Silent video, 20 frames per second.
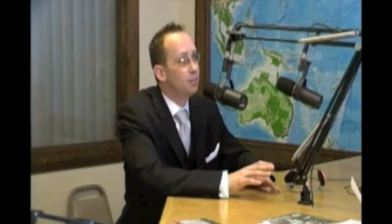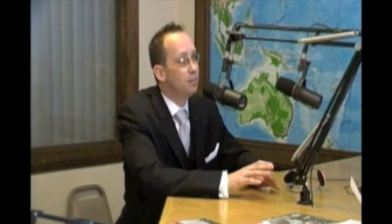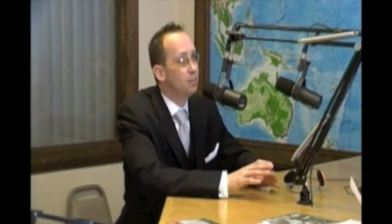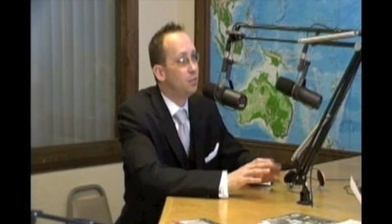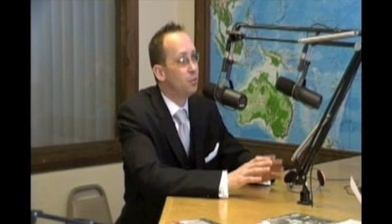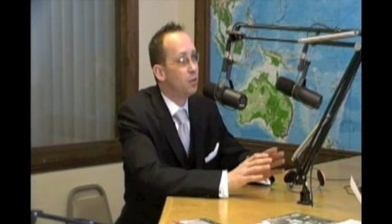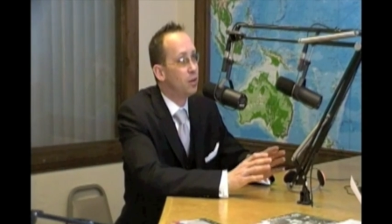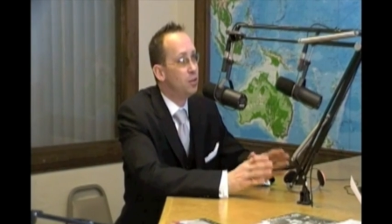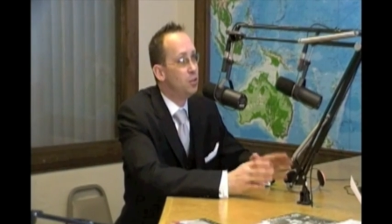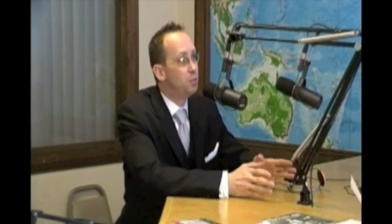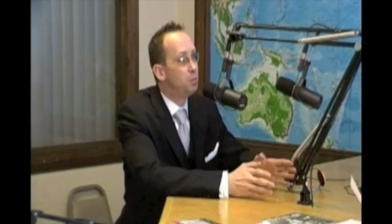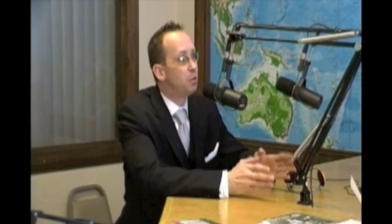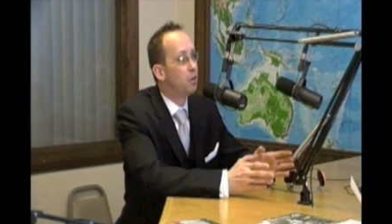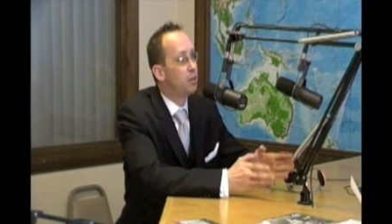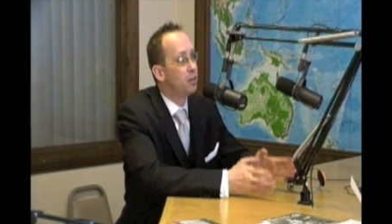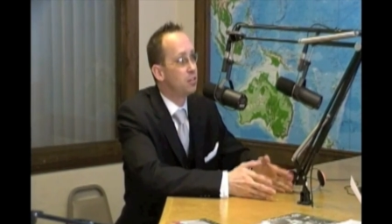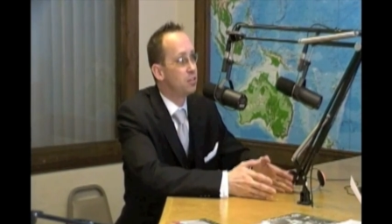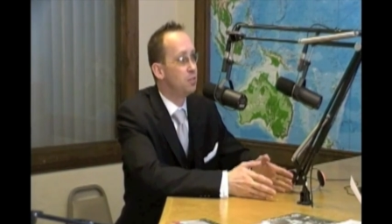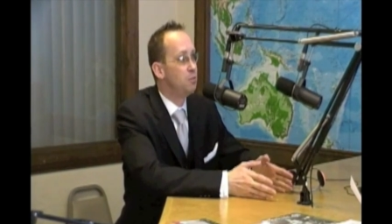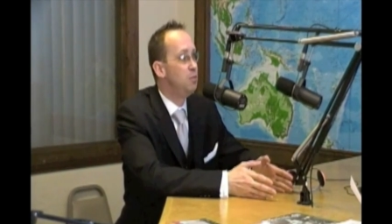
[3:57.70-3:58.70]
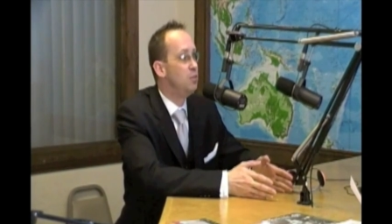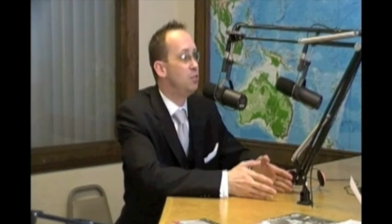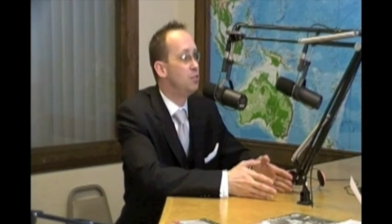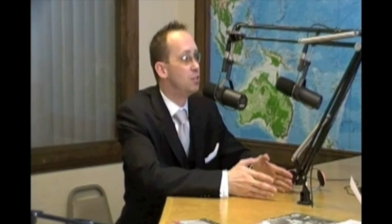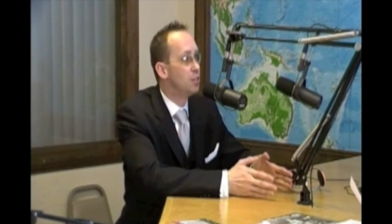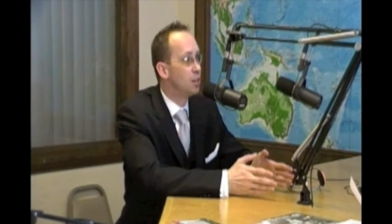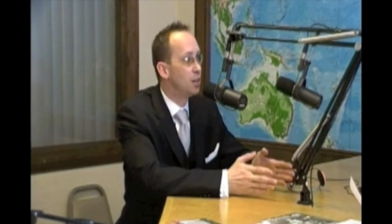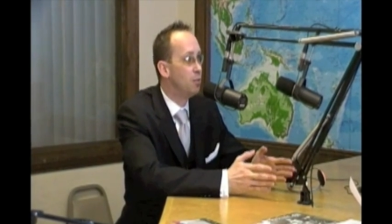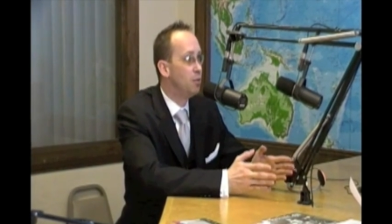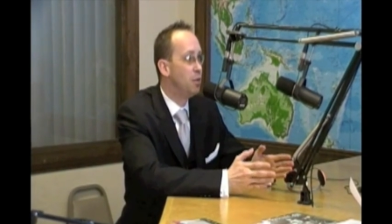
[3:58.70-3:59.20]
when you put it to
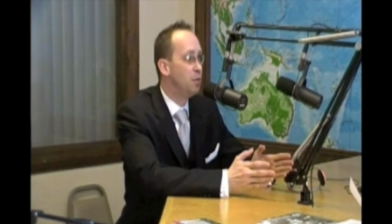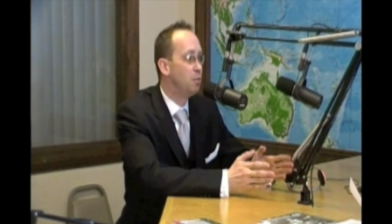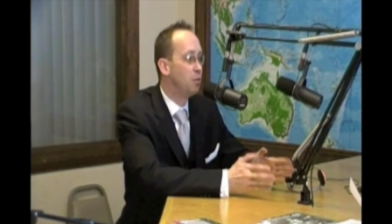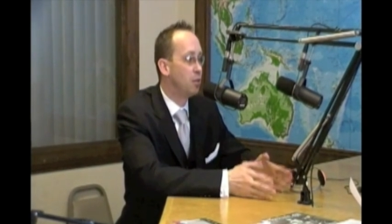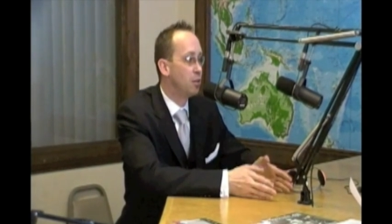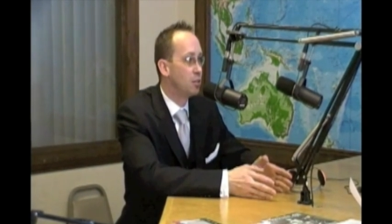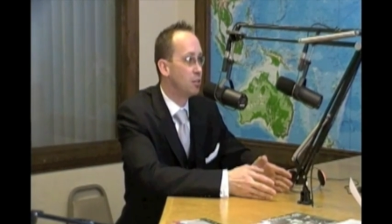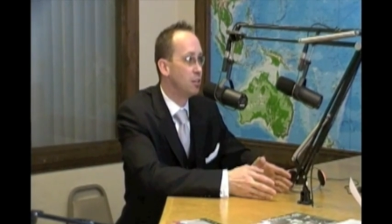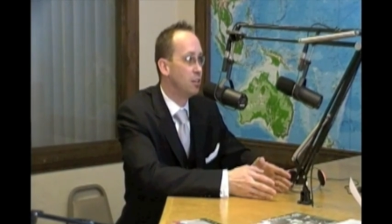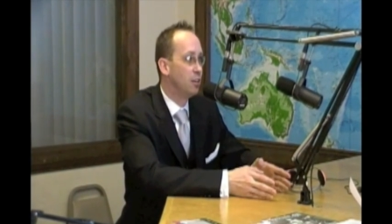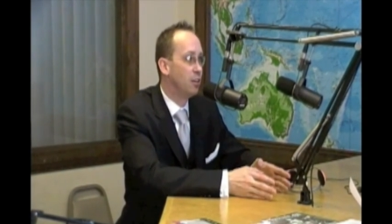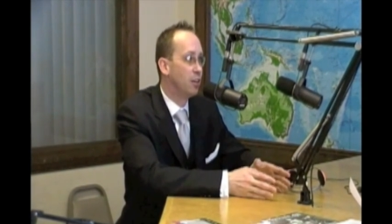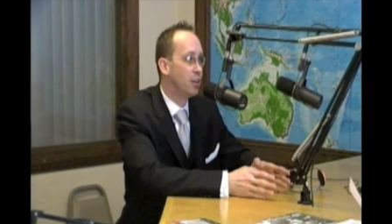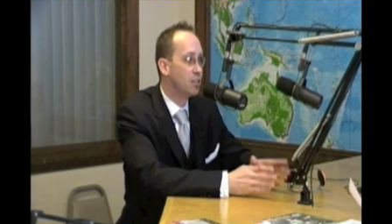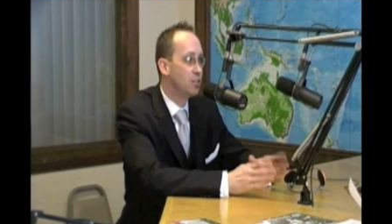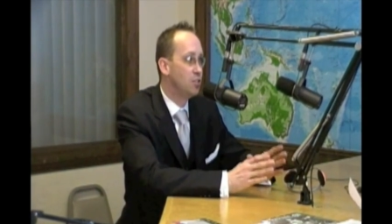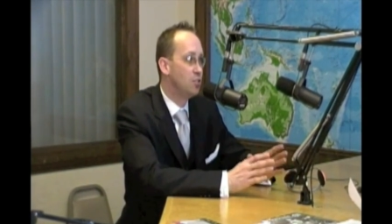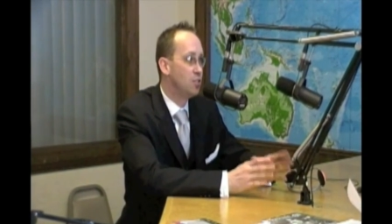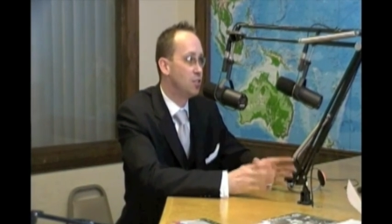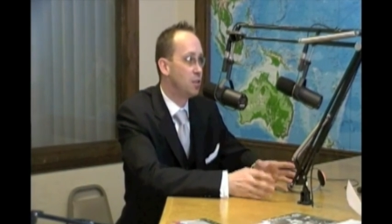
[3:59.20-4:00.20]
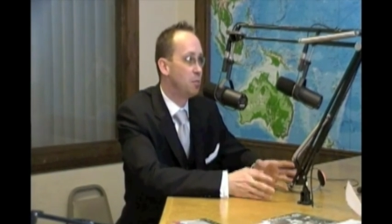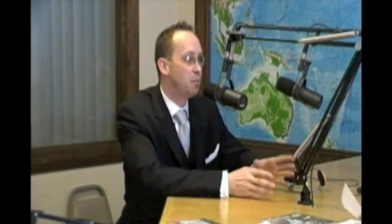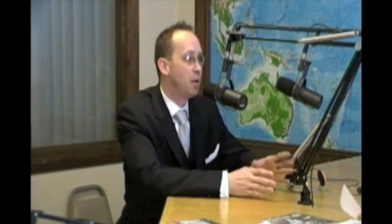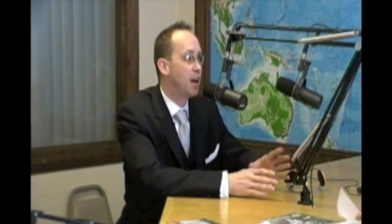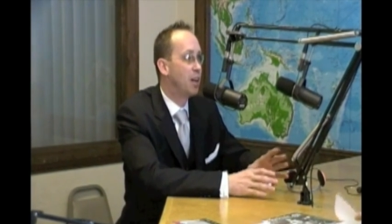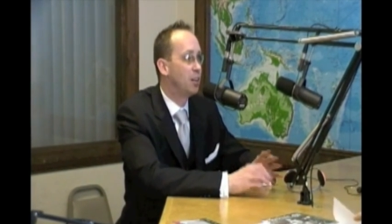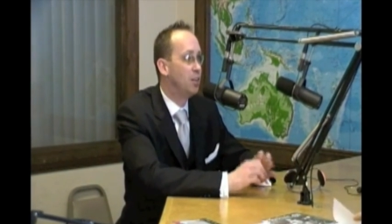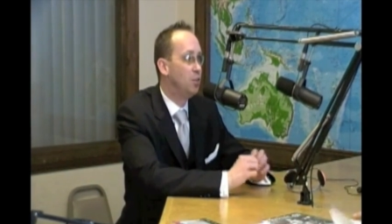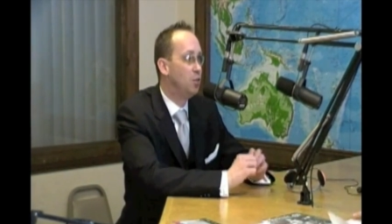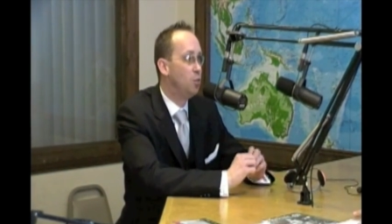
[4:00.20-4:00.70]
music and when you put it to lyrics and you sit
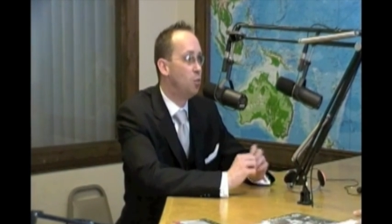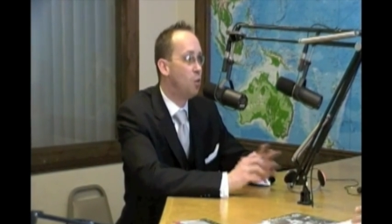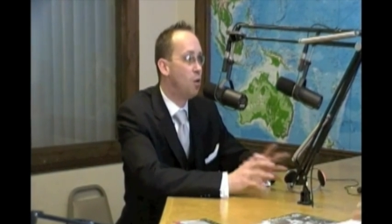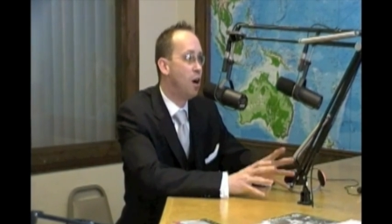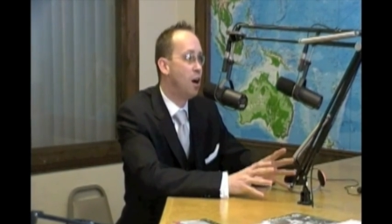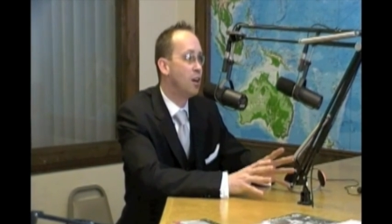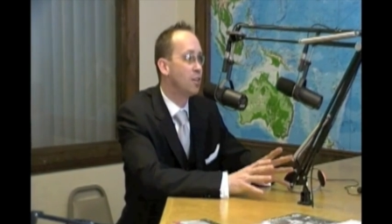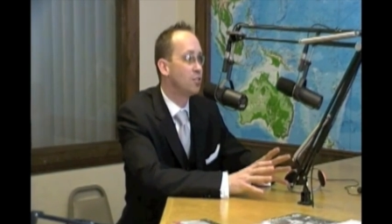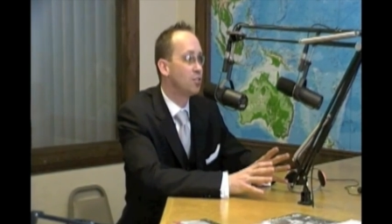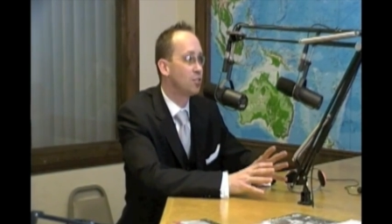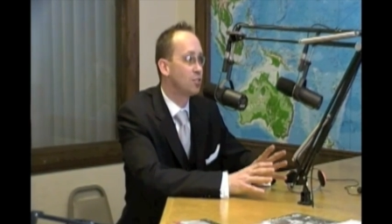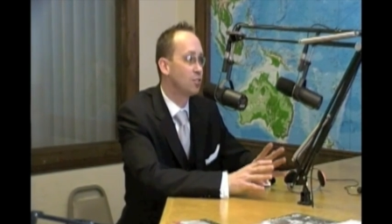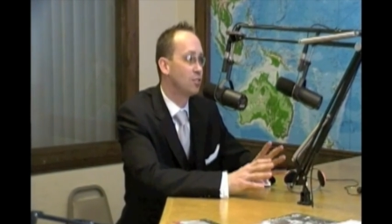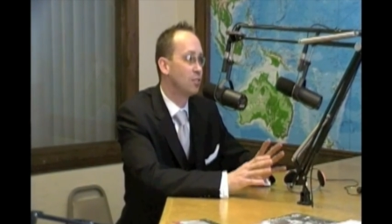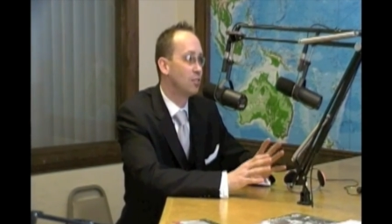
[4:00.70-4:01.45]
back and you watch